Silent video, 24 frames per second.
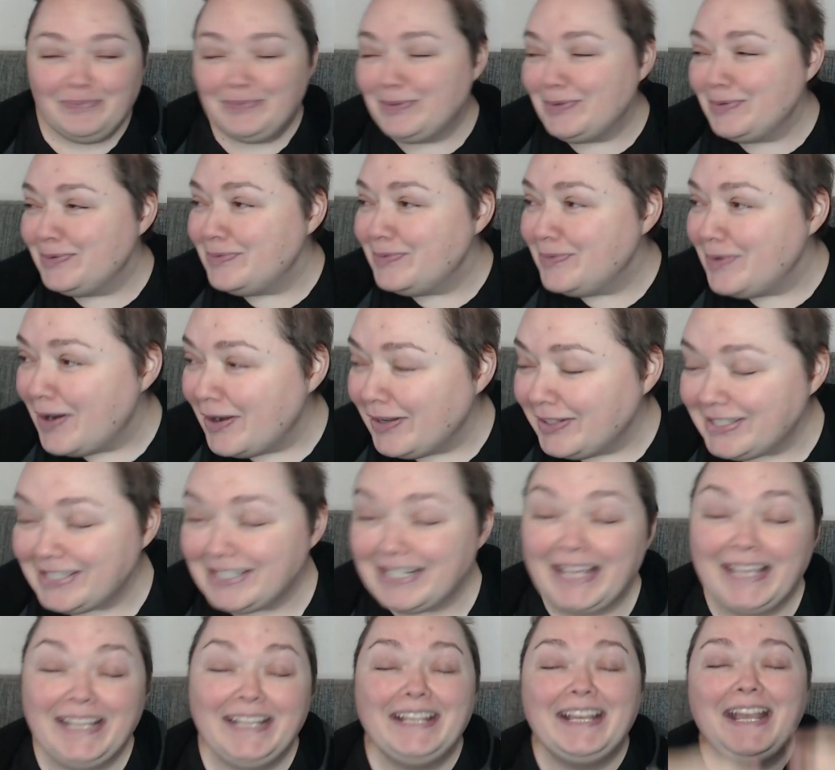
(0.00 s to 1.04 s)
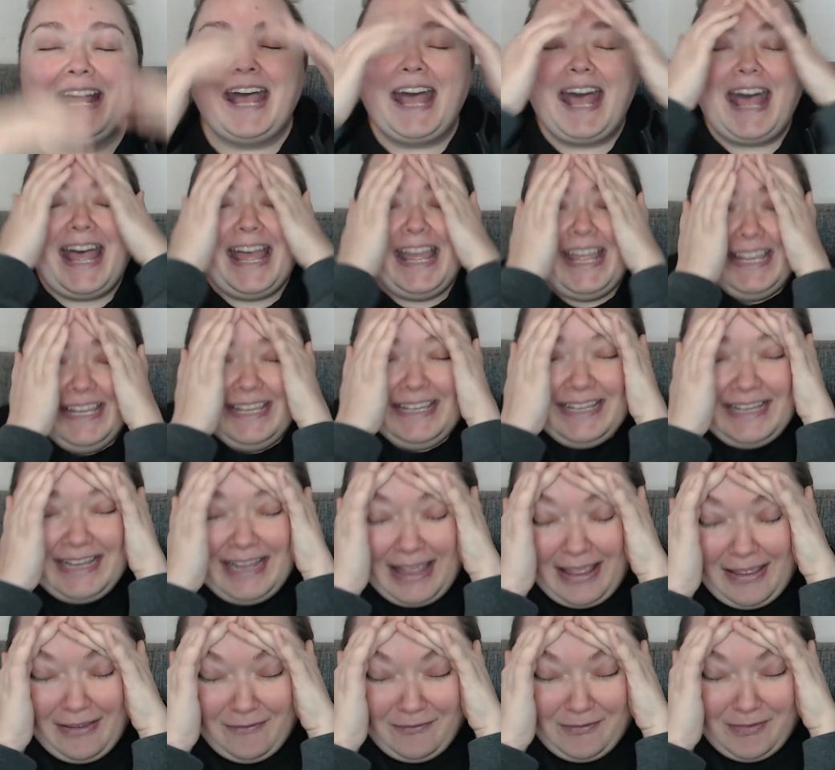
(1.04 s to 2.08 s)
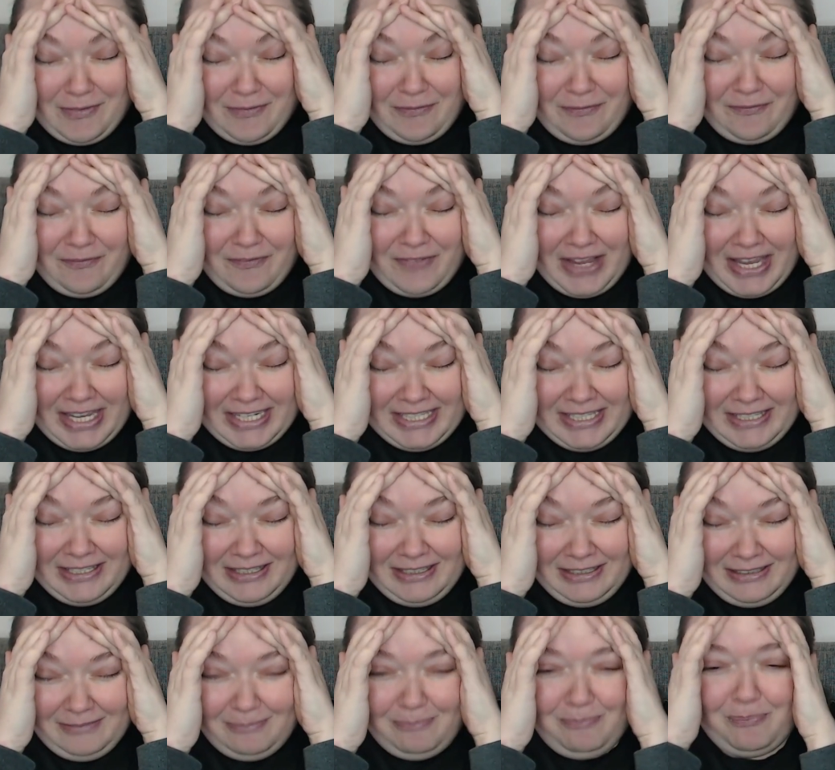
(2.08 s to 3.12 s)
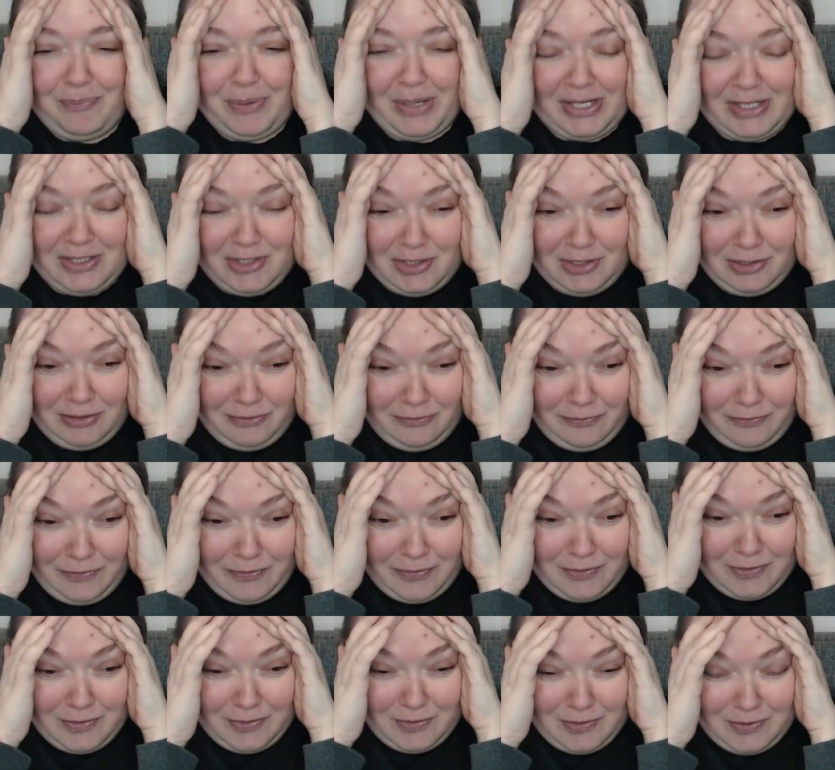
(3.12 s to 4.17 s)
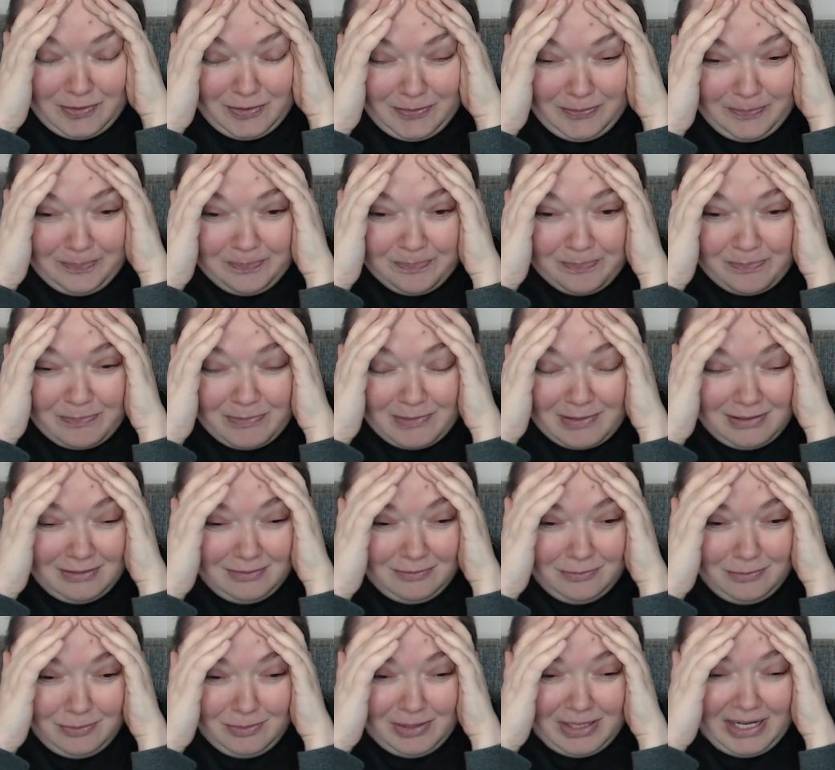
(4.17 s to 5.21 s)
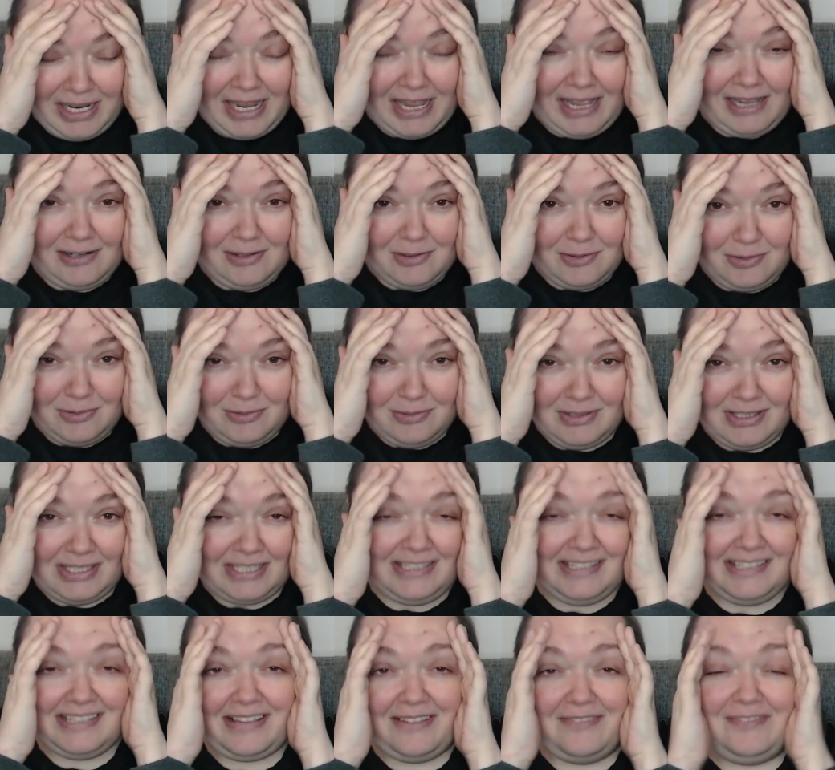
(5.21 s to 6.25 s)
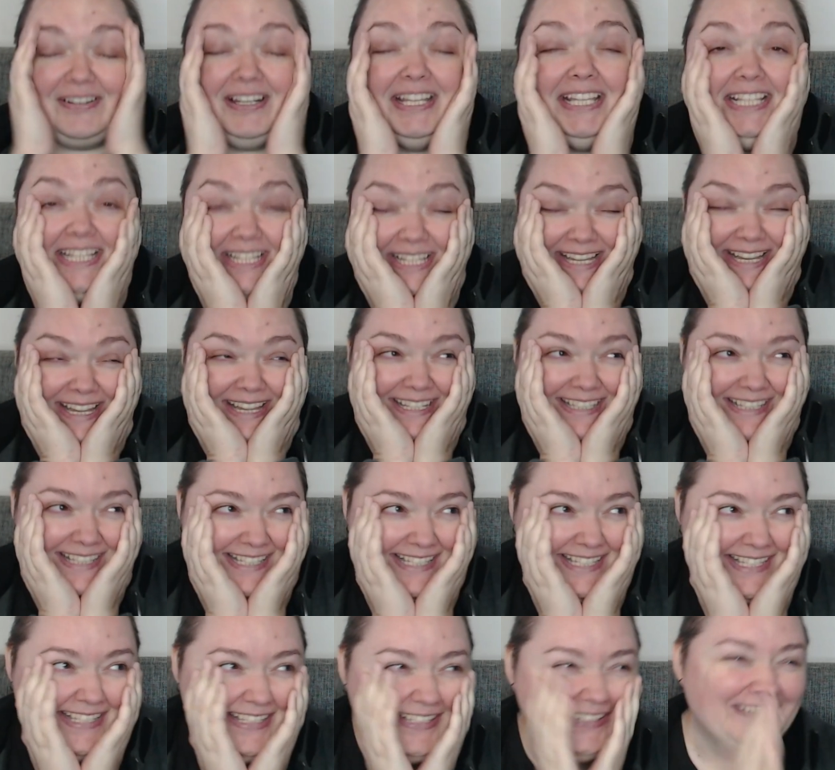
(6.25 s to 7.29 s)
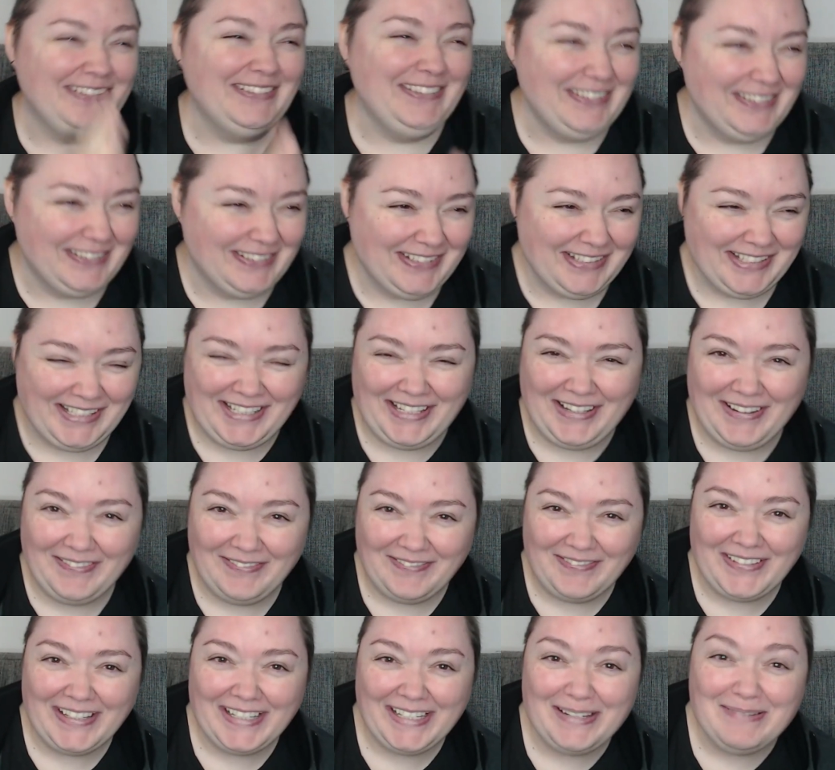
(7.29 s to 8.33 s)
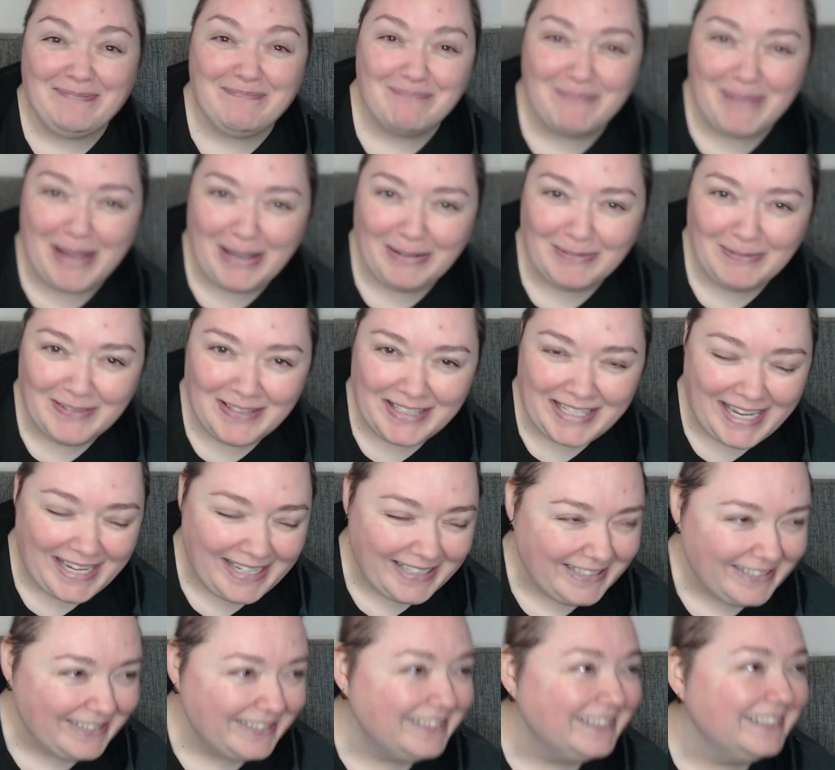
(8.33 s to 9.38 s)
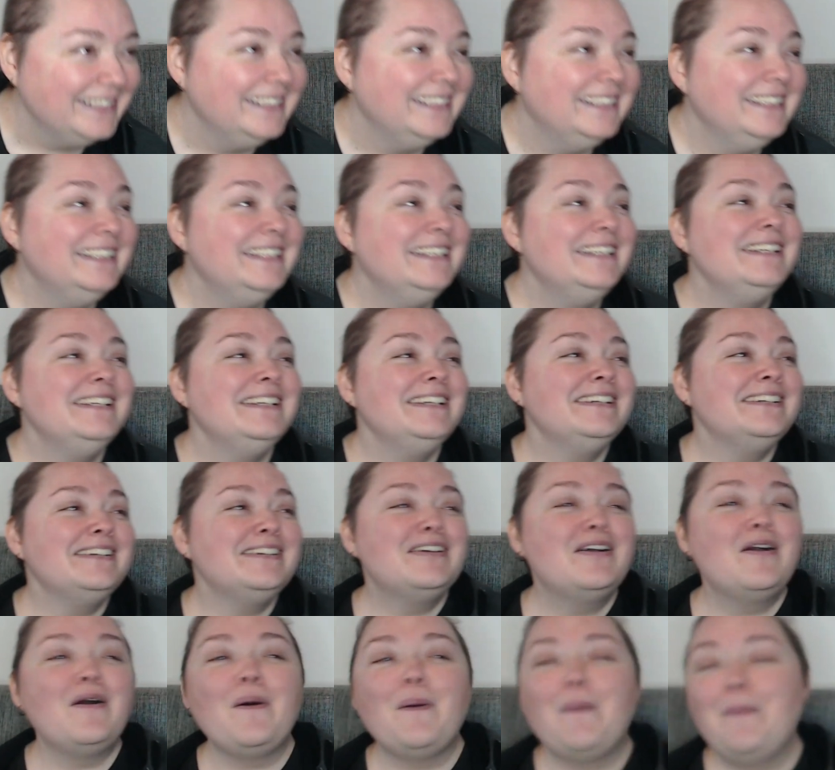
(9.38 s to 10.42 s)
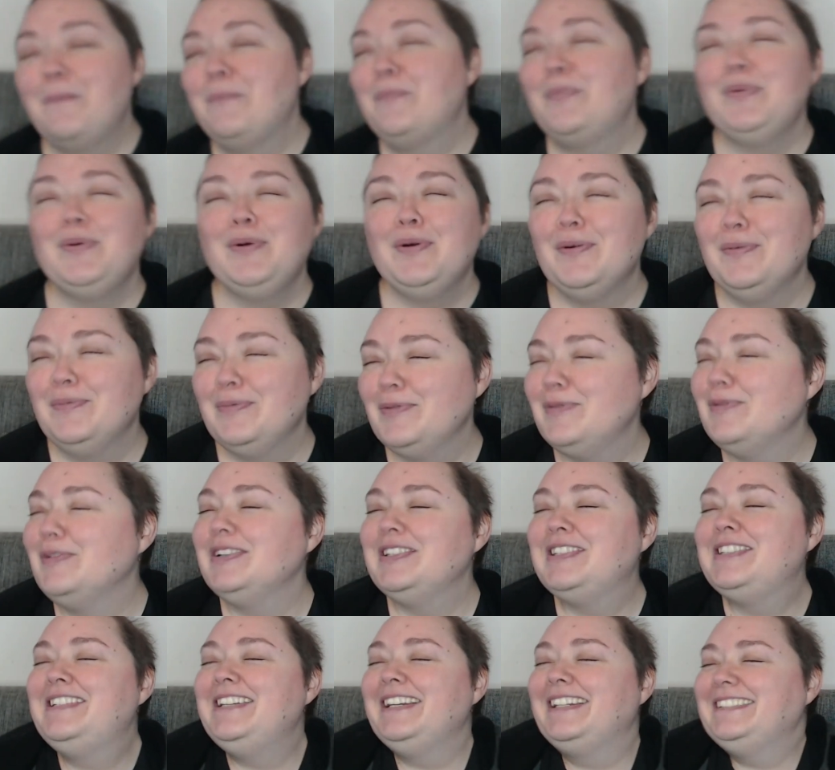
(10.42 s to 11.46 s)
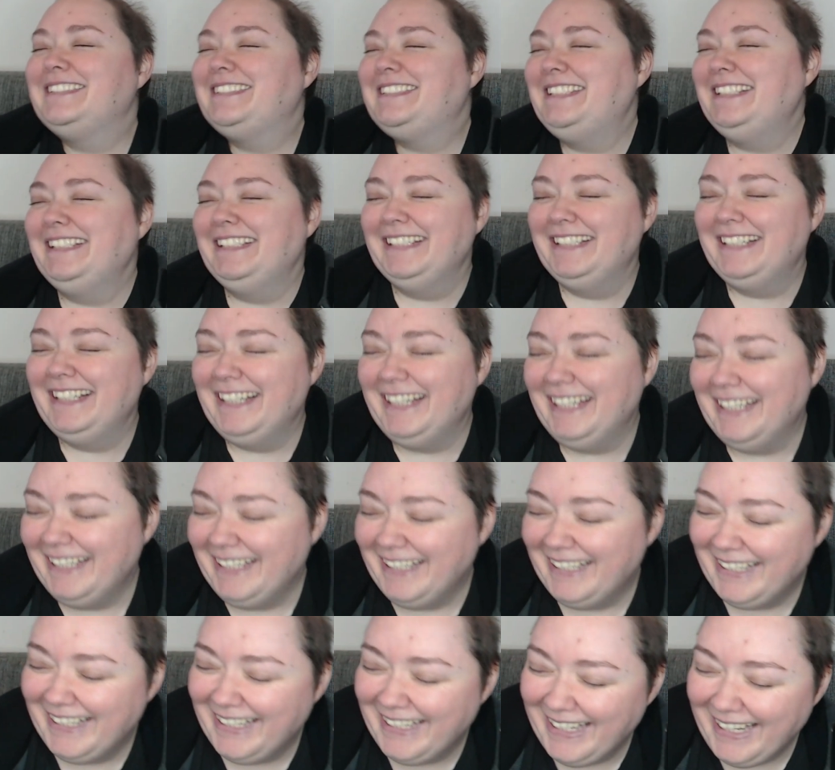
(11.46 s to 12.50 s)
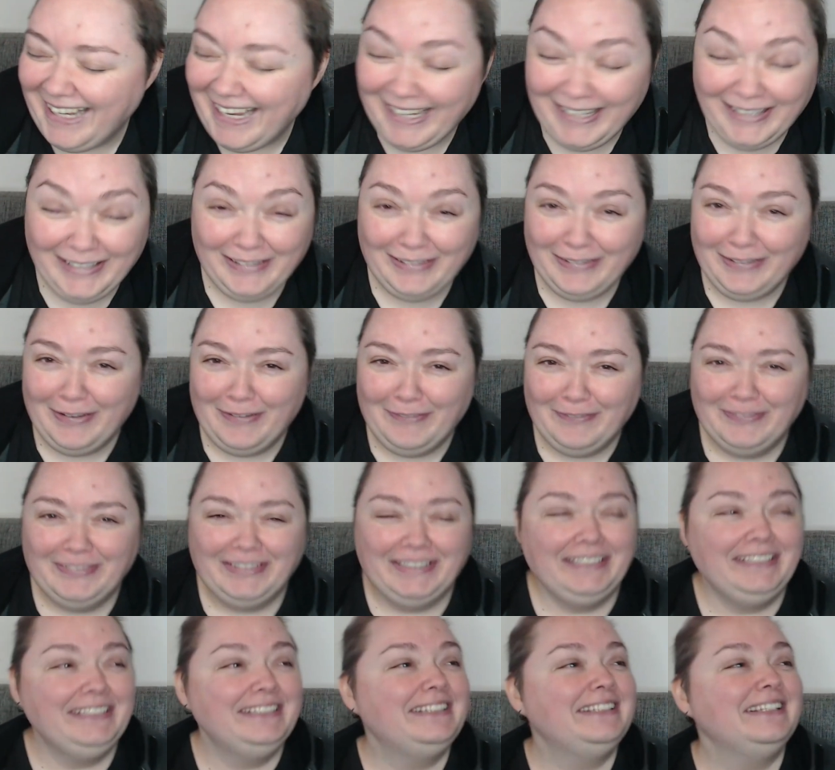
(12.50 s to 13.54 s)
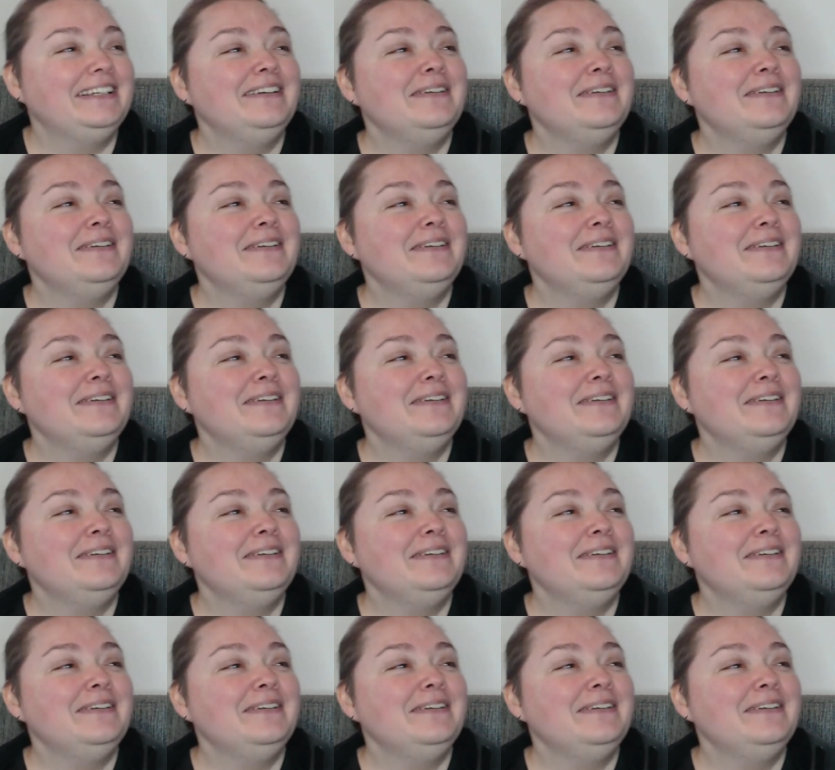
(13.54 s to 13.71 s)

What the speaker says: to watch. Like, I have a fucking passion for volcanoes and stuff like that, so to see a fucking mountain go boom was just I loved it.